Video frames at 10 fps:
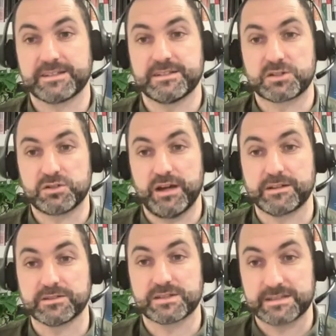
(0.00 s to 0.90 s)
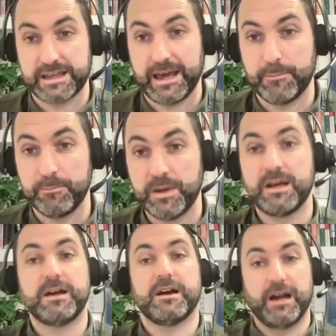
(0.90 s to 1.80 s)
essence trying to stem
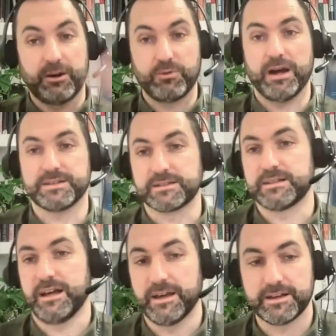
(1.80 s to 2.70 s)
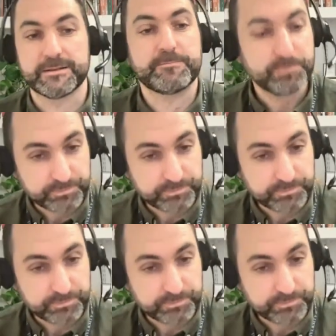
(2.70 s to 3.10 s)
a rising tide.